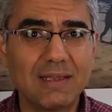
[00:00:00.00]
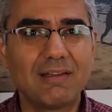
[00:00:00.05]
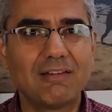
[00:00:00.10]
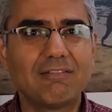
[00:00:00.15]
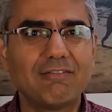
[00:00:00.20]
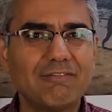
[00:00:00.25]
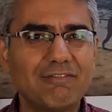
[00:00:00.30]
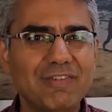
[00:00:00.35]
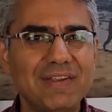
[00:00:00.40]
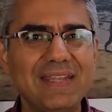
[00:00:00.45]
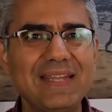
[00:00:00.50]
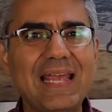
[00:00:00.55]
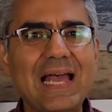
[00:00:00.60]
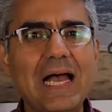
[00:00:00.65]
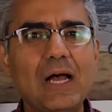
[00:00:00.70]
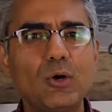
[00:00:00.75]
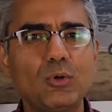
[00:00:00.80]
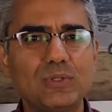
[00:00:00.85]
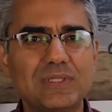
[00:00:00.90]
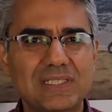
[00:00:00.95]

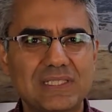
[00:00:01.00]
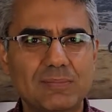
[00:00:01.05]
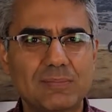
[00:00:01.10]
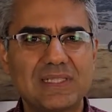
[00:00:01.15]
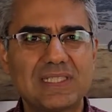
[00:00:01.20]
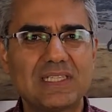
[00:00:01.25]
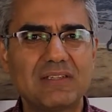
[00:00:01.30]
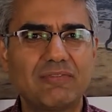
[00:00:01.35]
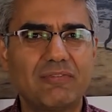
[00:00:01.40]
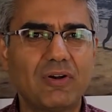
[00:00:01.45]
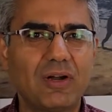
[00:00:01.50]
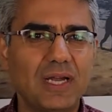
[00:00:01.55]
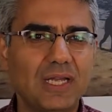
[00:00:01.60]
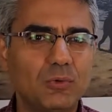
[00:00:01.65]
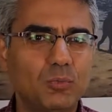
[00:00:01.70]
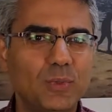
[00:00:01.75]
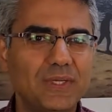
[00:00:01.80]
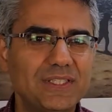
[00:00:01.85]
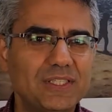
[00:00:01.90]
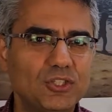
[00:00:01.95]
without specifying
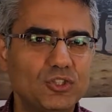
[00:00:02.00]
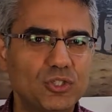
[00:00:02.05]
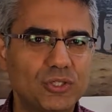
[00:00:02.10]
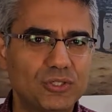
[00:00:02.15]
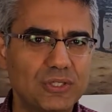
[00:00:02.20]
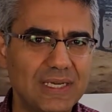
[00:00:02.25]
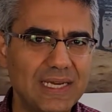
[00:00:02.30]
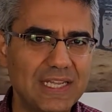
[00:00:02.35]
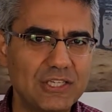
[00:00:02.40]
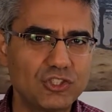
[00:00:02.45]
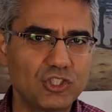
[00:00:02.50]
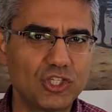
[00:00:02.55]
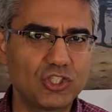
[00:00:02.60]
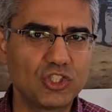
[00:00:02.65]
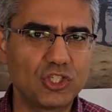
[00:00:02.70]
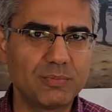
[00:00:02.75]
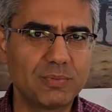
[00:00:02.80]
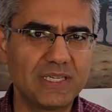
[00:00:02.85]
whether the relationship